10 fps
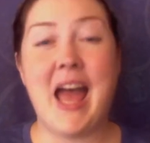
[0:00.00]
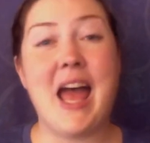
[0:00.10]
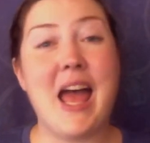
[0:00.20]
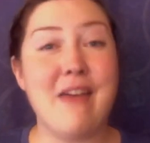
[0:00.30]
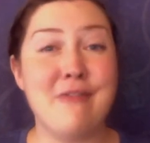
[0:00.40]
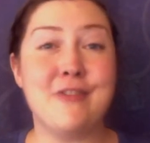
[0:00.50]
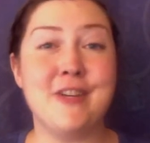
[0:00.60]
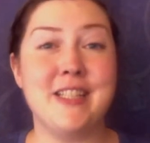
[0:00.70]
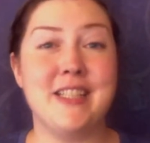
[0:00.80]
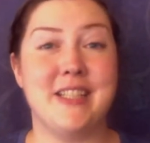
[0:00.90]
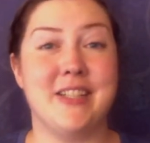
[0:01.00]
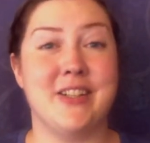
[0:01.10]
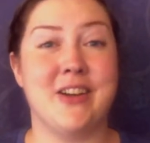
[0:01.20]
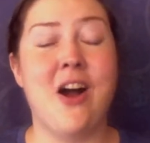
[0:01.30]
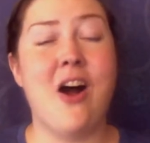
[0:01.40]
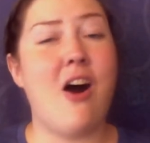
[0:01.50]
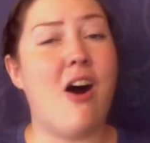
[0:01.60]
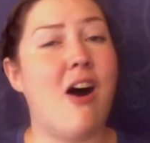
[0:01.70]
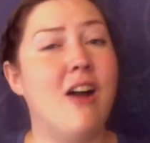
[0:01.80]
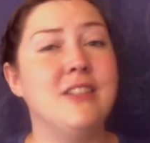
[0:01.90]
Every year,
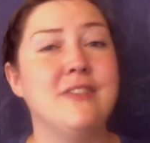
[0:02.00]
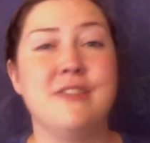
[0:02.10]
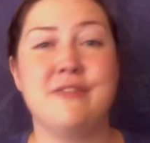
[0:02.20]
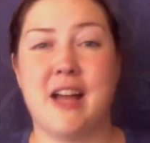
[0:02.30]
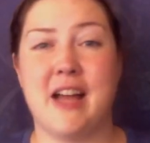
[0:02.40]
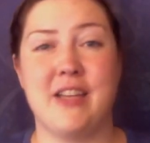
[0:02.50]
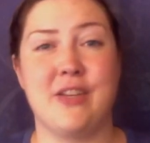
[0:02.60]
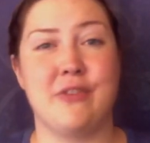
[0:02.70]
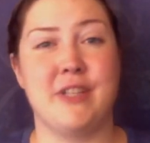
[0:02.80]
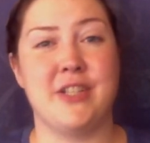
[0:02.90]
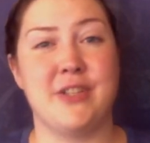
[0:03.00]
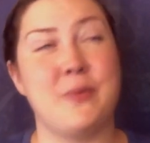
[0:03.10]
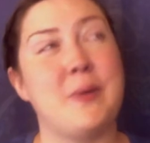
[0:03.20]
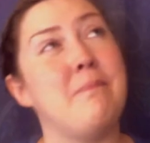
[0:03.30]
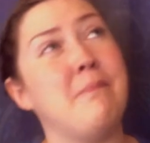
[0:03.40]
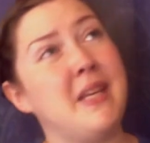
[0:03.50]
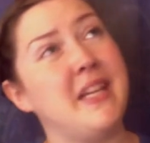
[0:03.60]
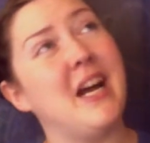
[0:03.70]
all of the flying creatures would meet